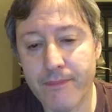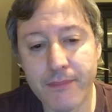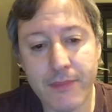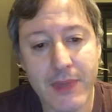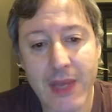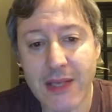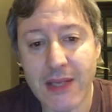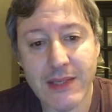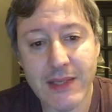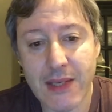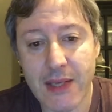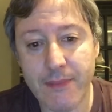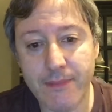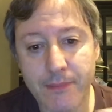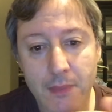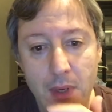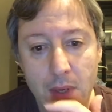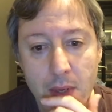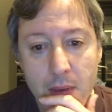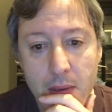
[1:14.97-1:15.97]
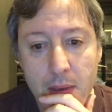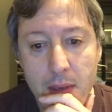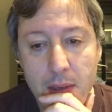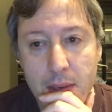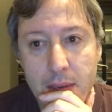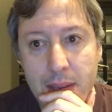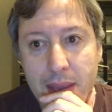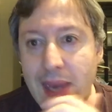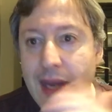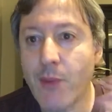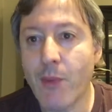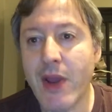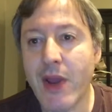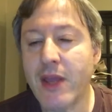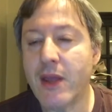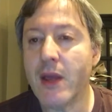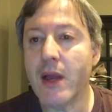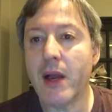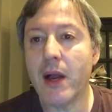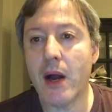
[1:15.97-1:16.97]
That's it. Anyway,
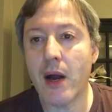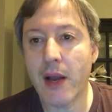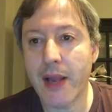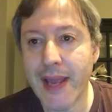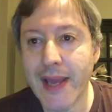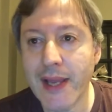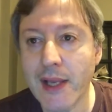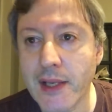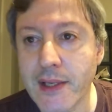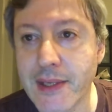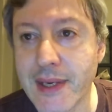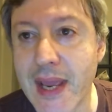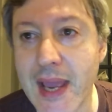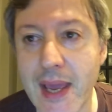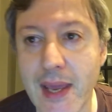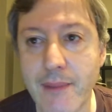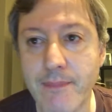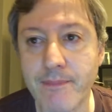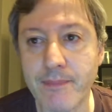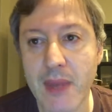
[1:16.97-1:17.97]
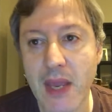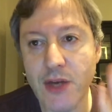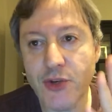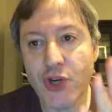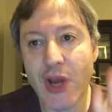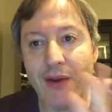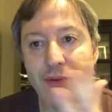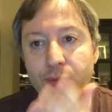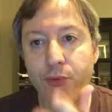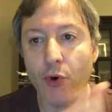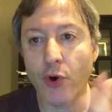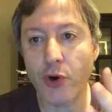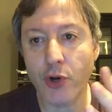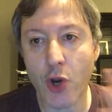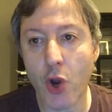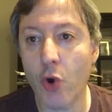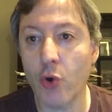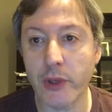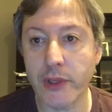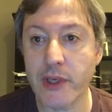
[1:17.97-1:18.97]
England Dan and John Ford
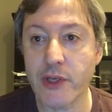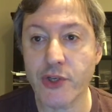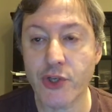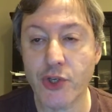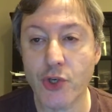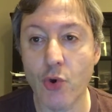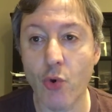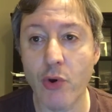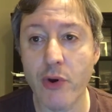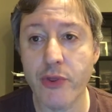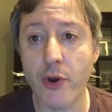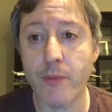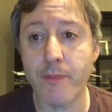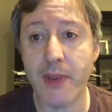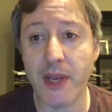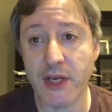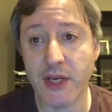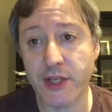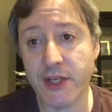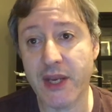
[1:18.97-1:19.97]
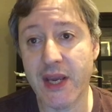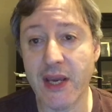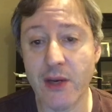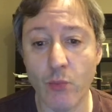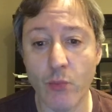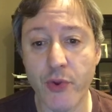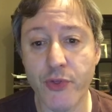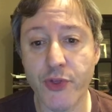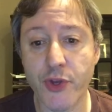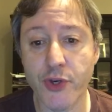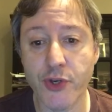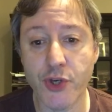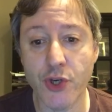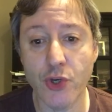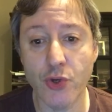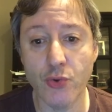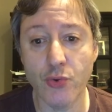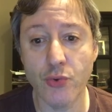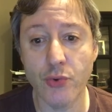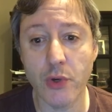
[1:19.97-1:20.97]
Coley scored their biggest hit with the
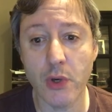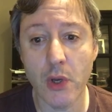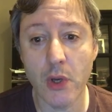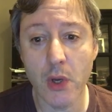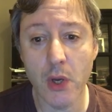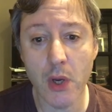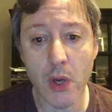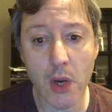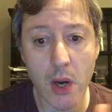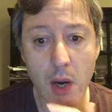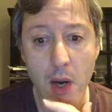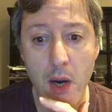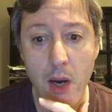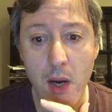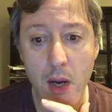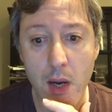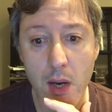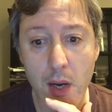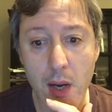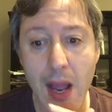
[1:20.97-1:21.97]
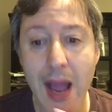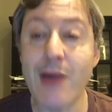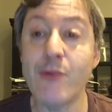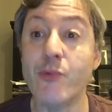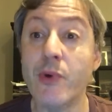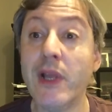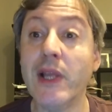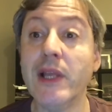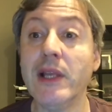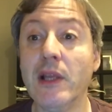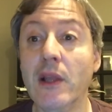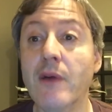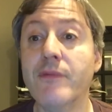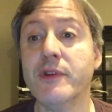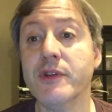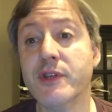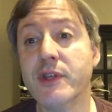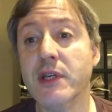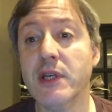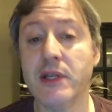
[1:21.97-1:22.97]
tune I'd Really Love to
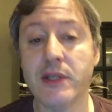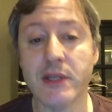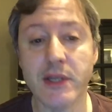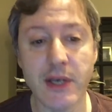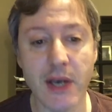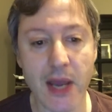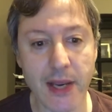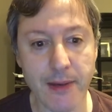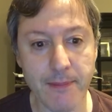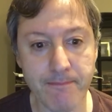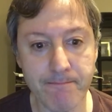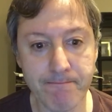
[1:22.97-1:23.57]
See It Tonight.